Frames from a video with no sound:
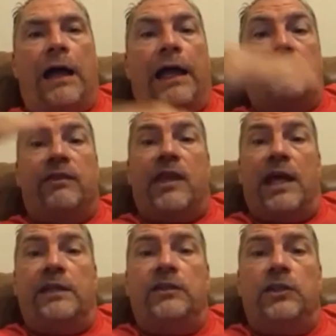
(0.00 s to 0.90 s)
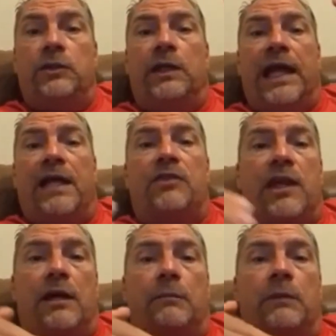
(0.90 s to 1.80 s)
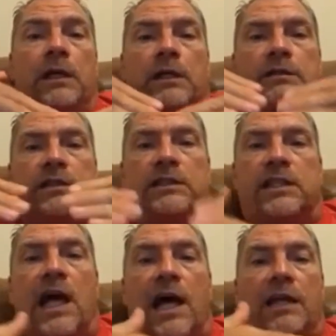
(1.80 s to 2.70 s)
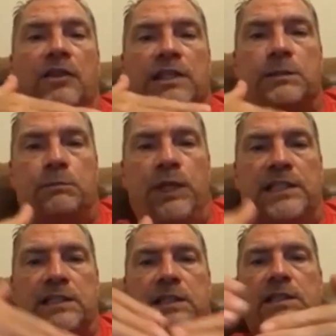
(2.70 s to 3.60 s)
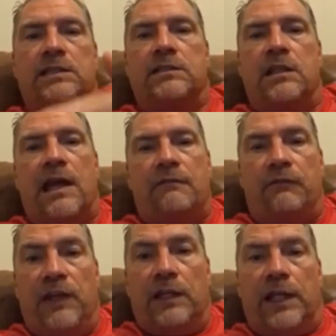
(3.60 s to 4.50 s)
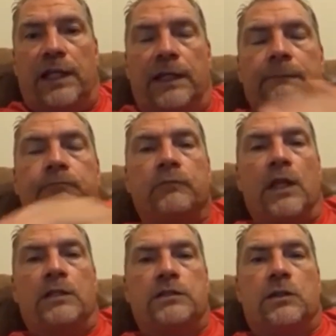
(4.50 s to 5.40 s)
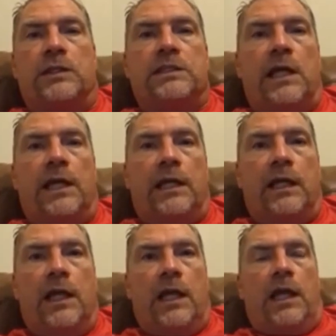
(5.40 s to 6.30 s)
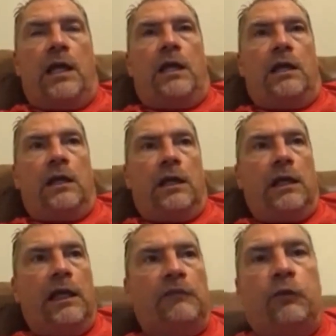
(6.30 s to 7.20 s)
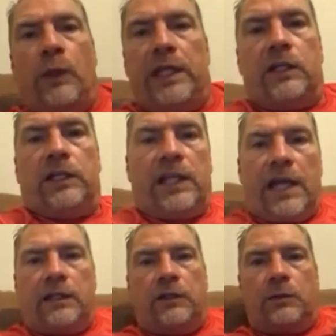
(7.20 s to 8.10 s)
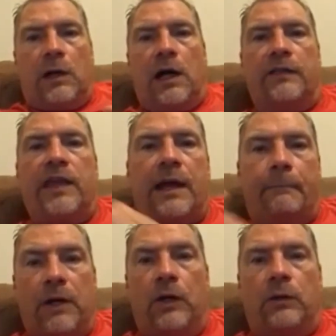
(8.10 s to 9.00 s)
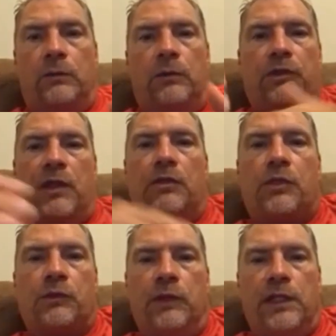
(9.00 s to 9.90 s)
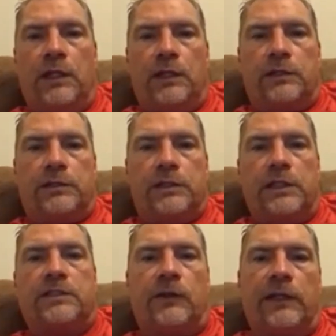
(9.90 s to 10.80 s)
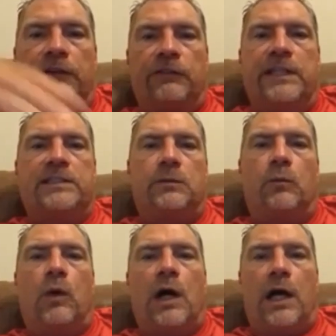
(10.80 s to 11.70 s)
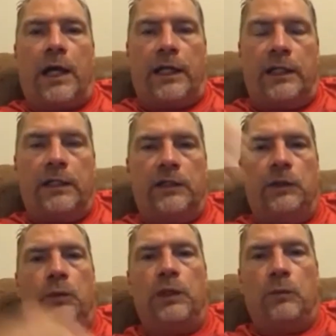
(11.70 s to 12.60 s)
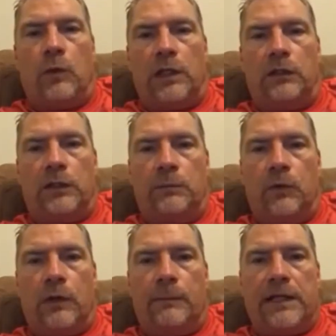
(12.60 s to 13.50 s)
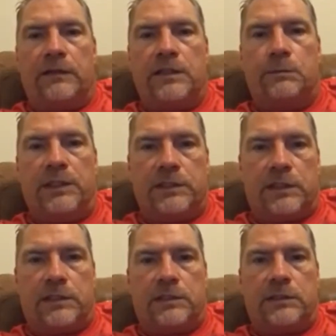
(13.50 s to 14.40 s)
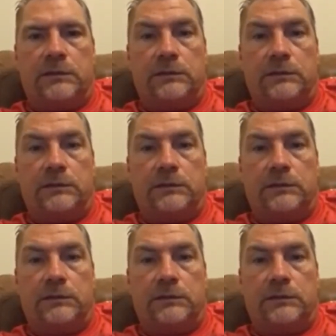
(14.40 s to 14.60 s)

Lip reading: And then you get them to tie this business to that feeling. So it's like, if we could get you on that boat within 3 years, is there any reason why you wouldn't want to learn more about this business?